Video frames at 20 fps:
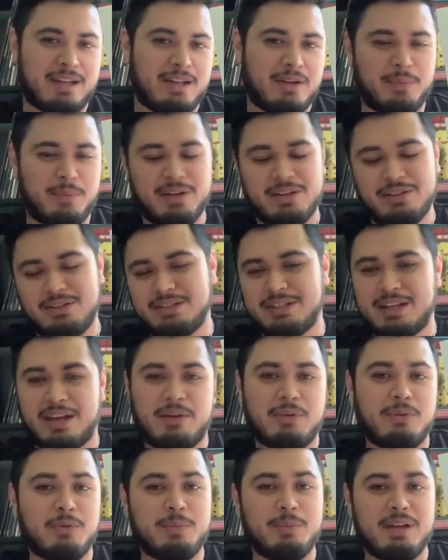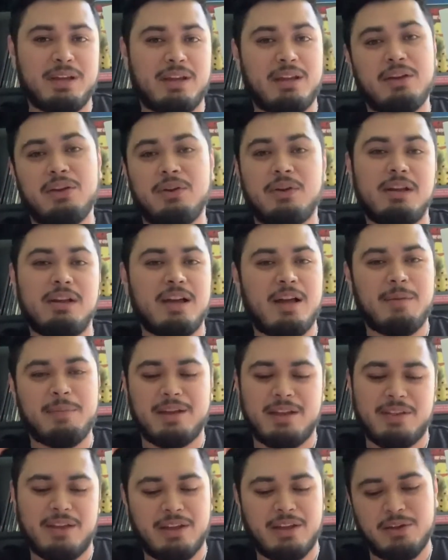When you tell me you love me,
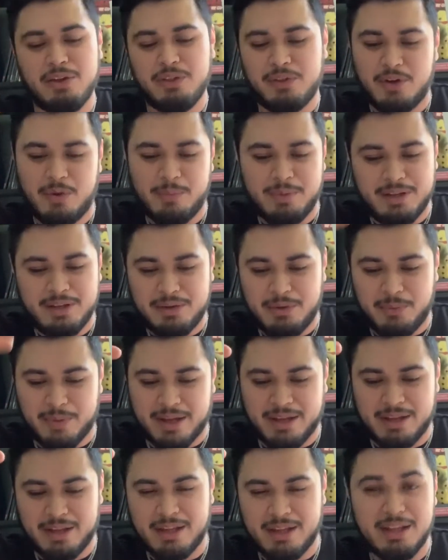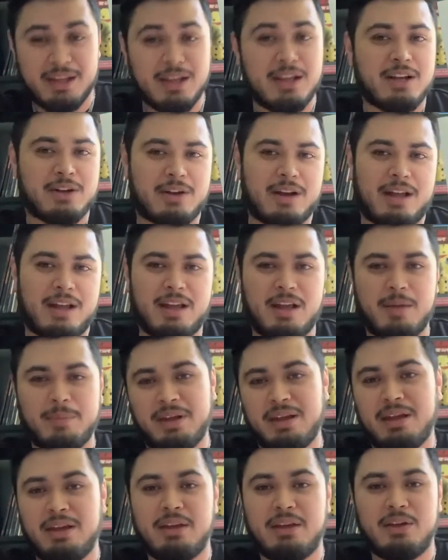then you throw me away. Cry
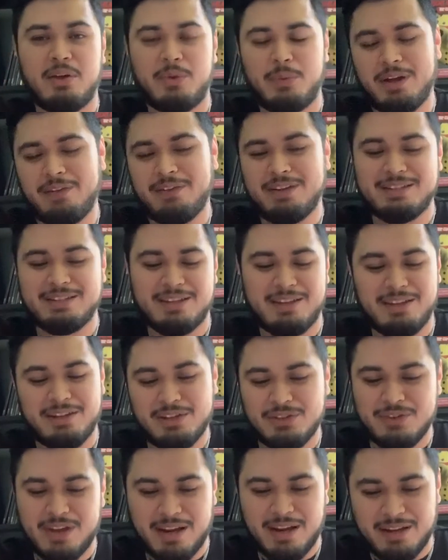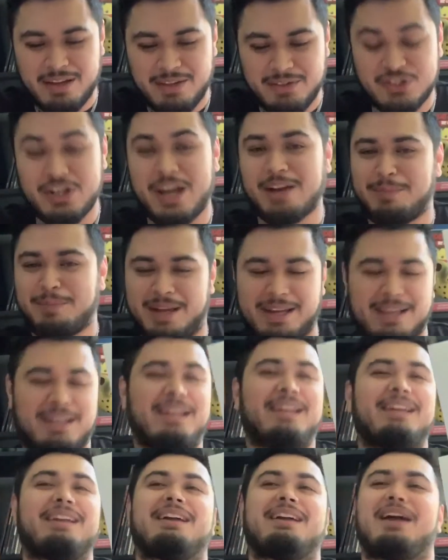me a river till you drown in. Checkmate.
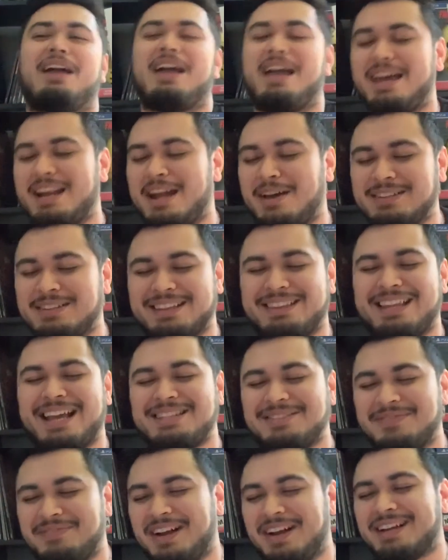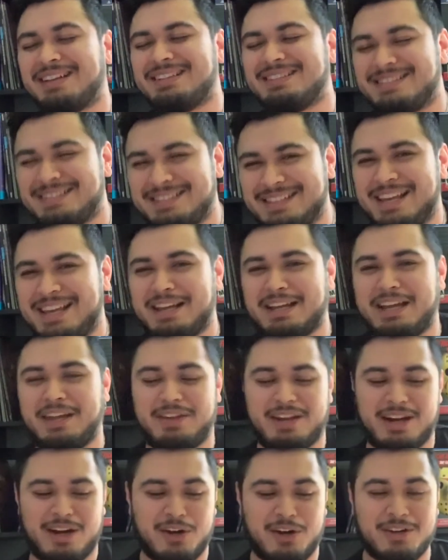And I was like, that's fucking sick. And then I
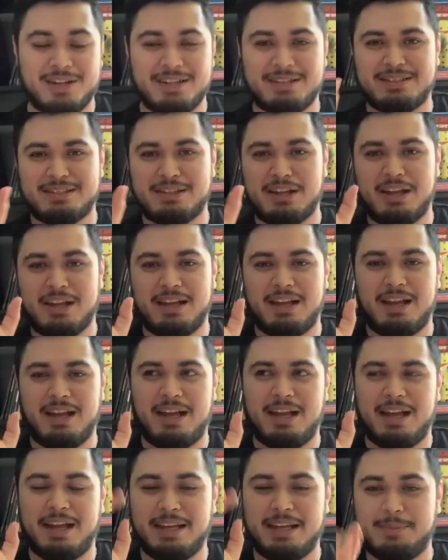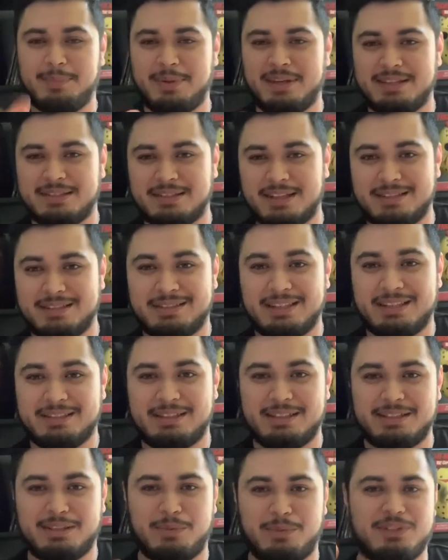heard his AP Sunset
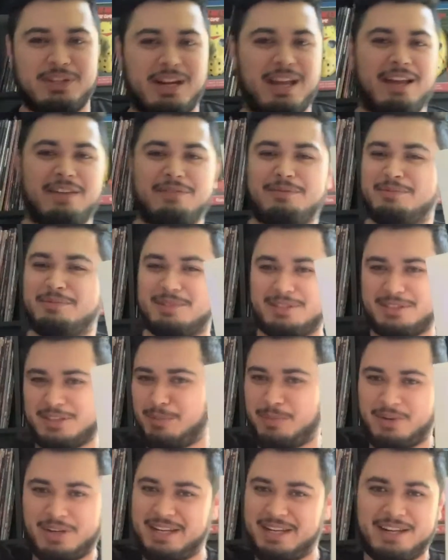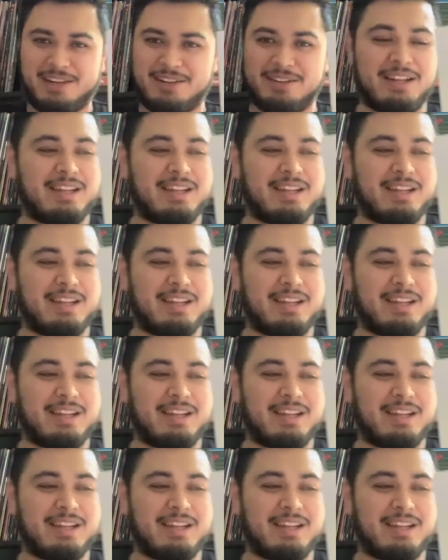Season, which I have somewhere here.